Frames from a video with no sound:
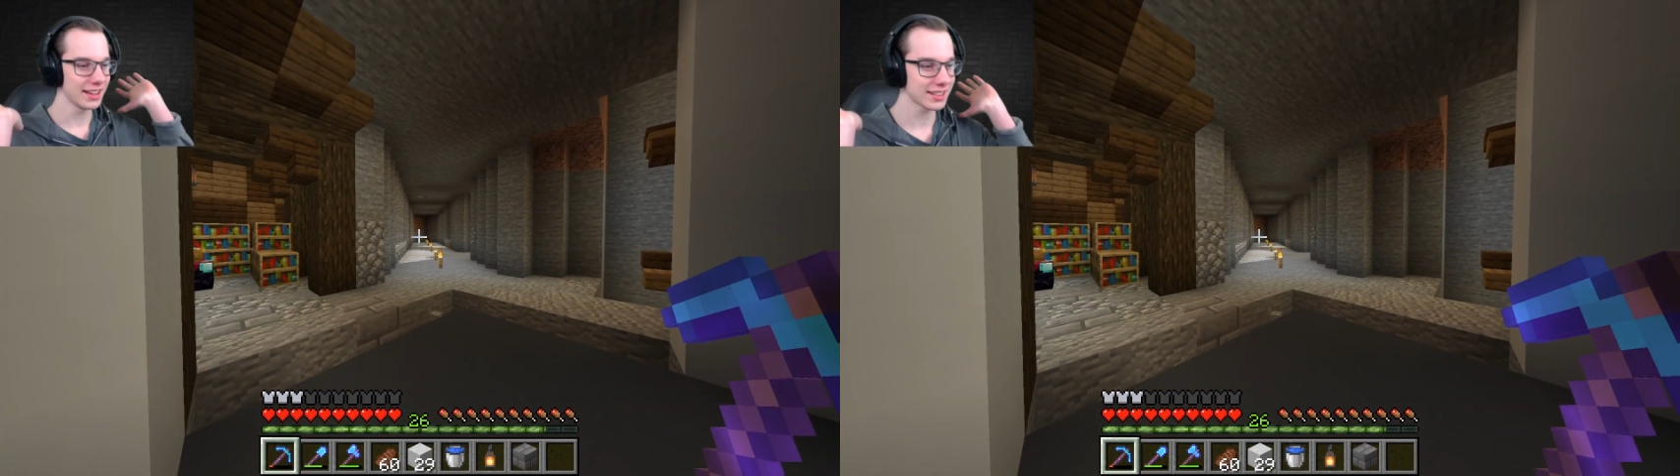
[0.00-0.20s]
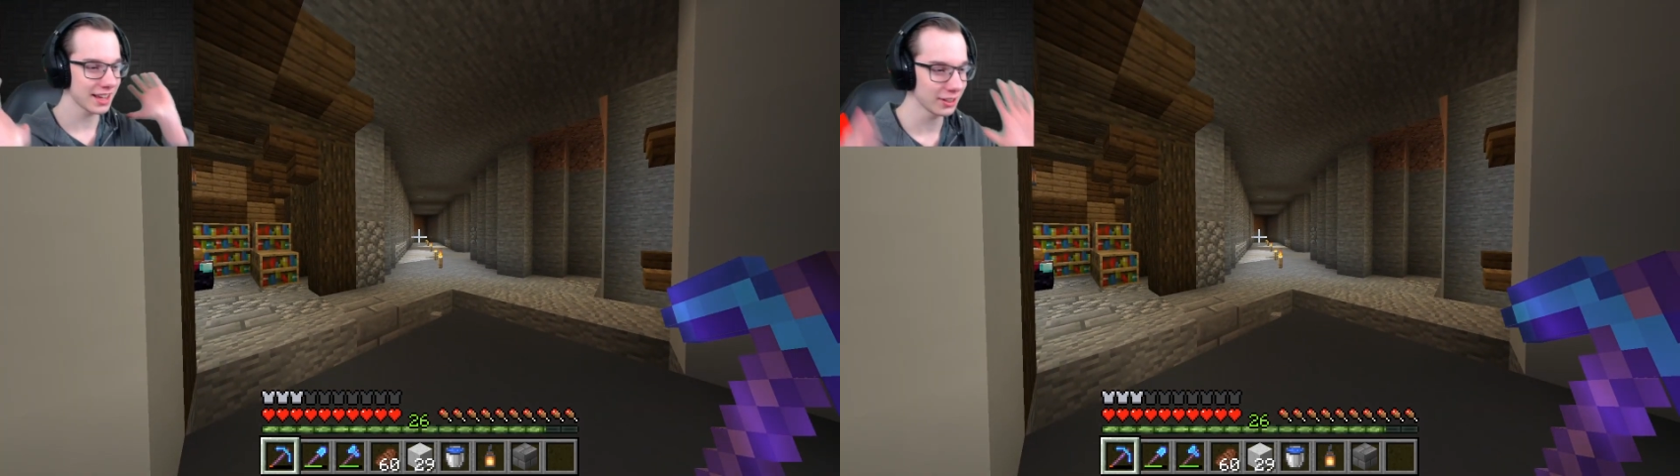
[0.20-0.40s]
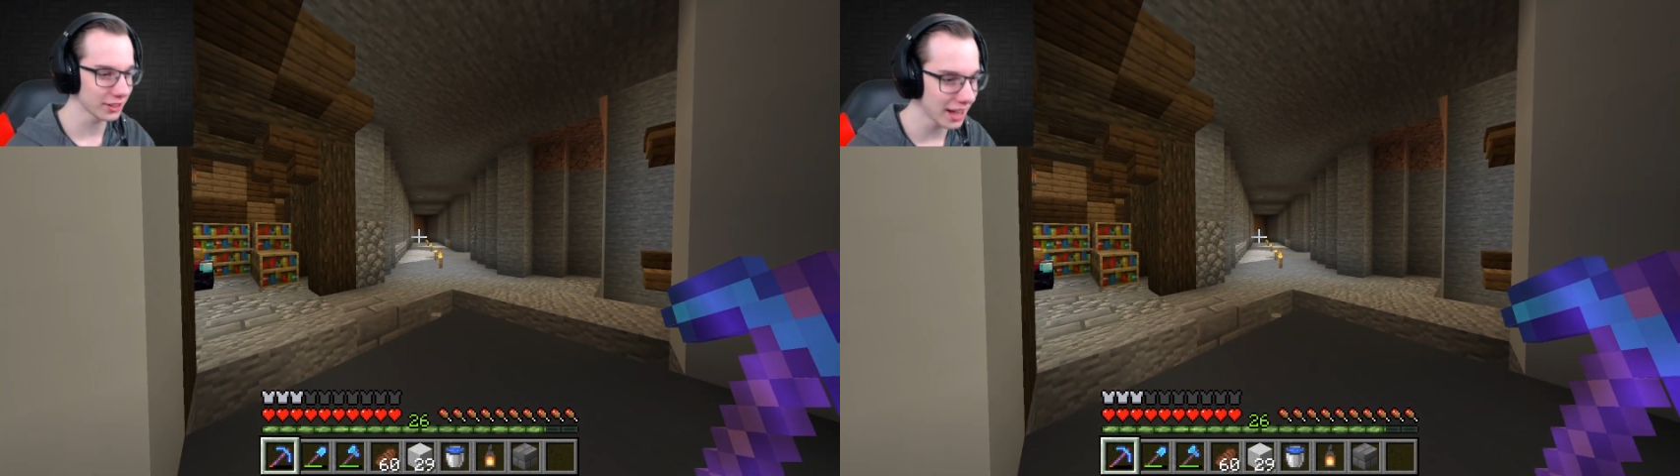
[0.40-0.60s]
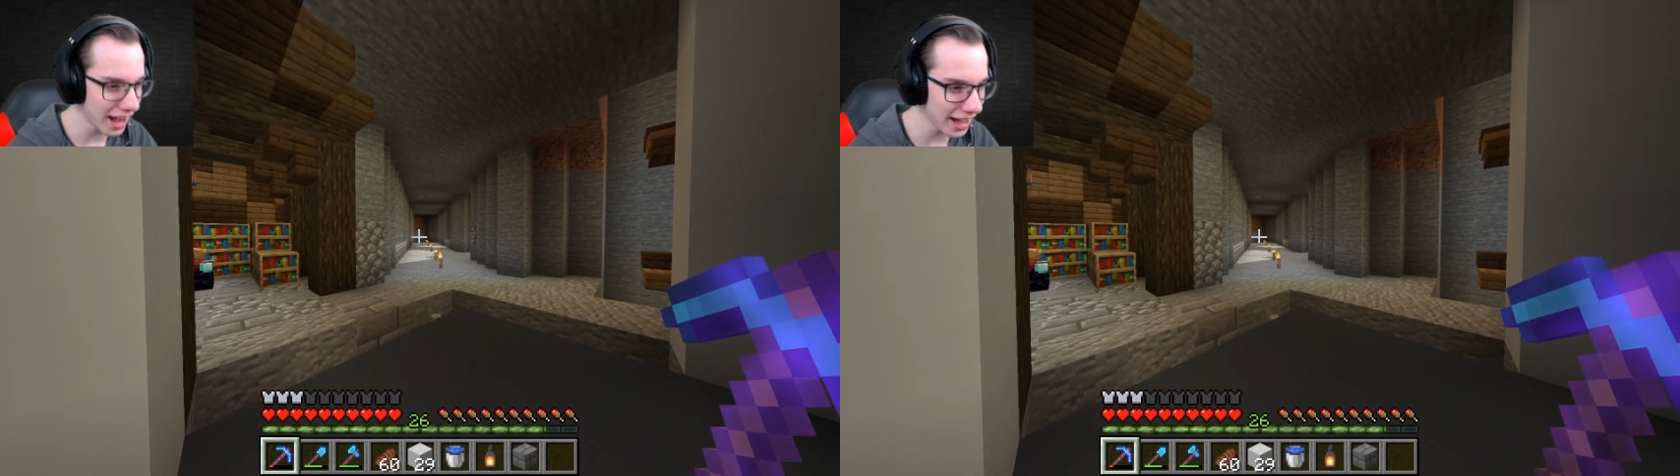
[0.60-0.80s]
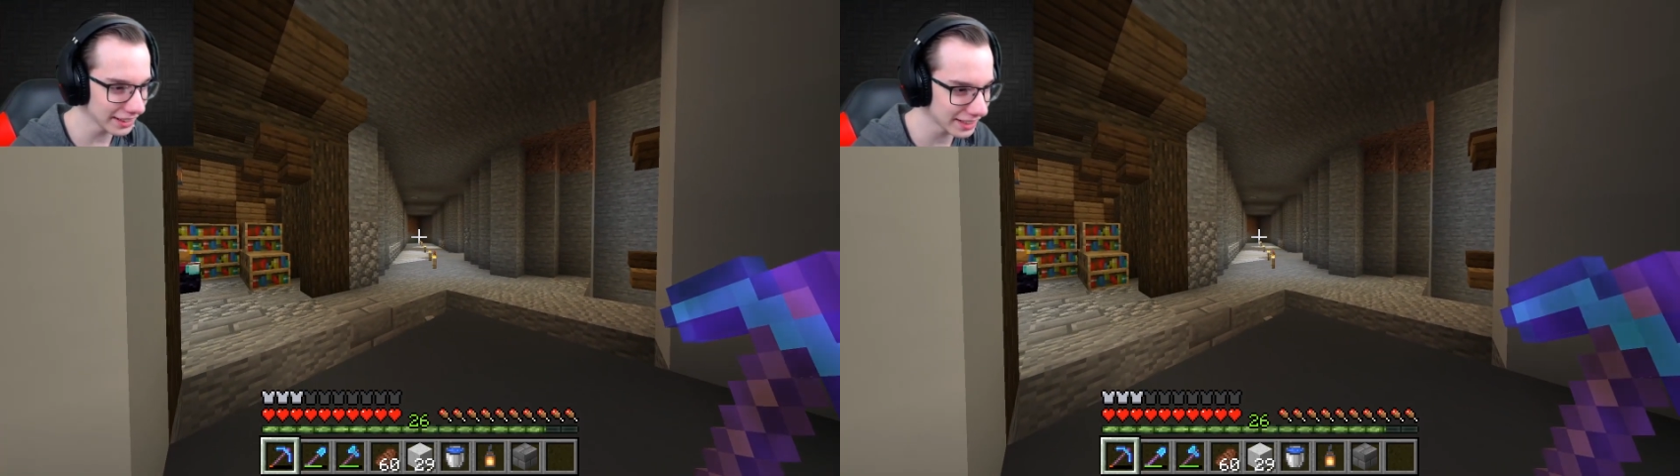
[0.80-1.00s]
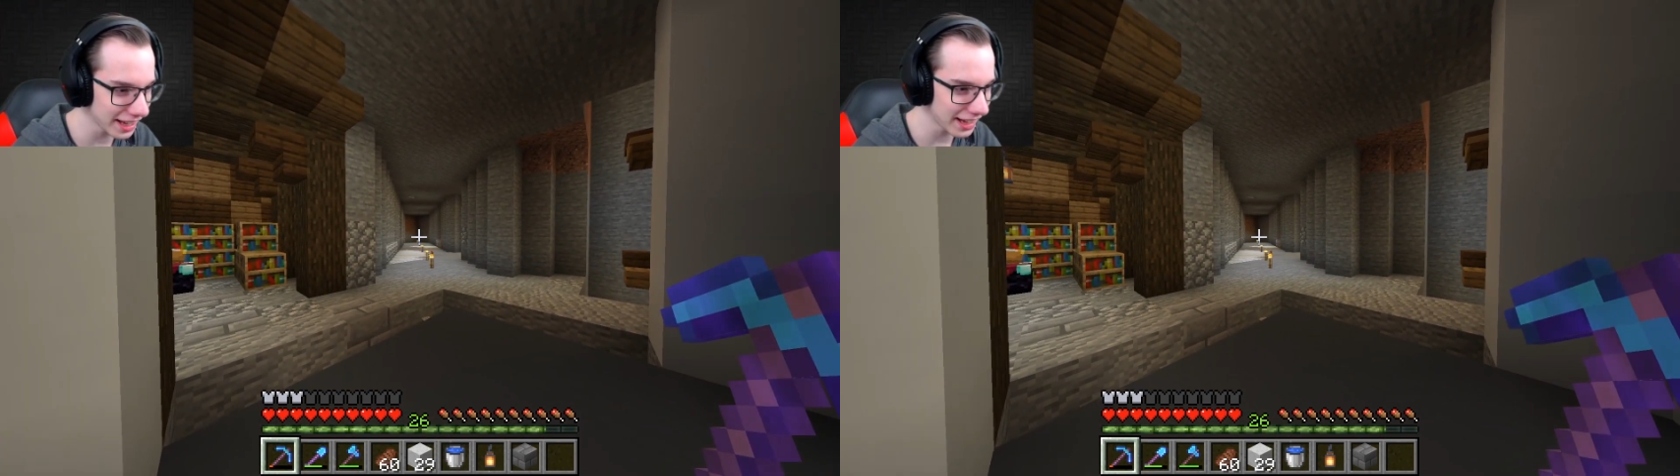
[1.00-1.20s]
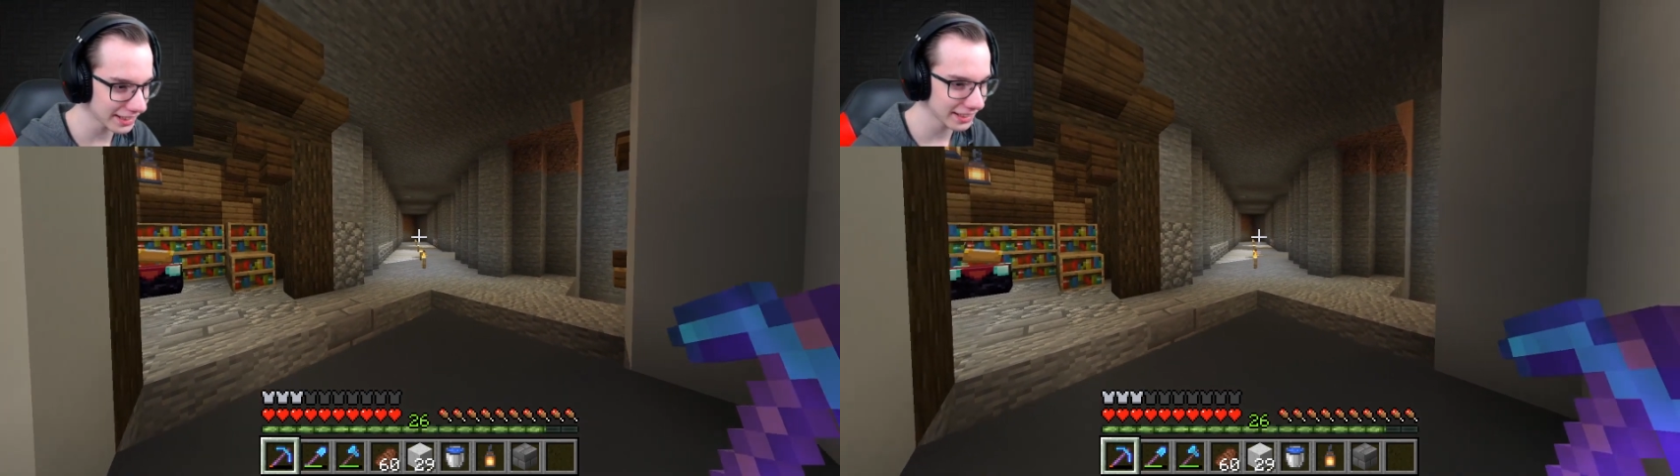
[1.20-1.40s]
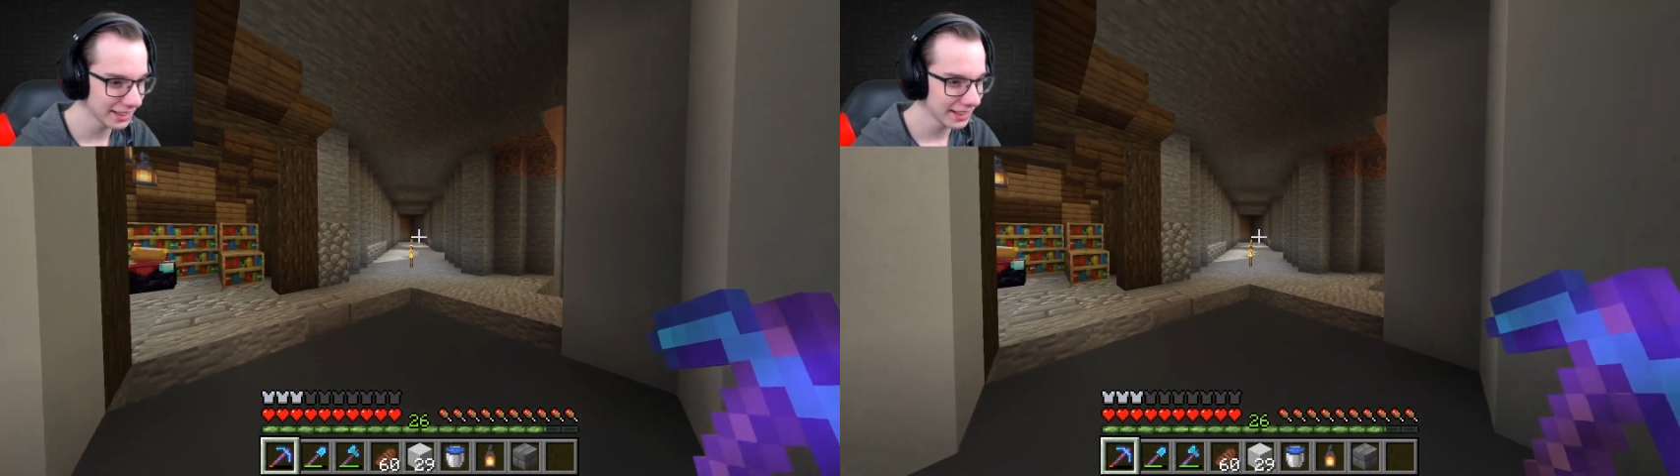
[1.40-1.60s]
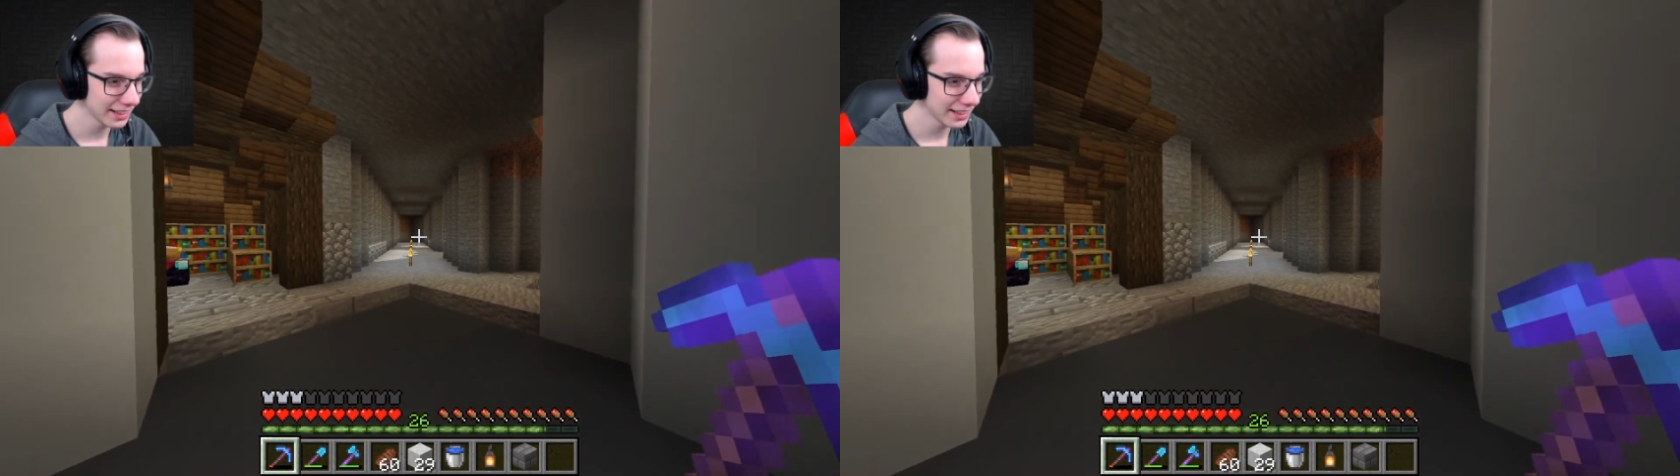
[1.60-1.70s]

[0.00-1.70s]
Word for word: It's gonna look high-tech,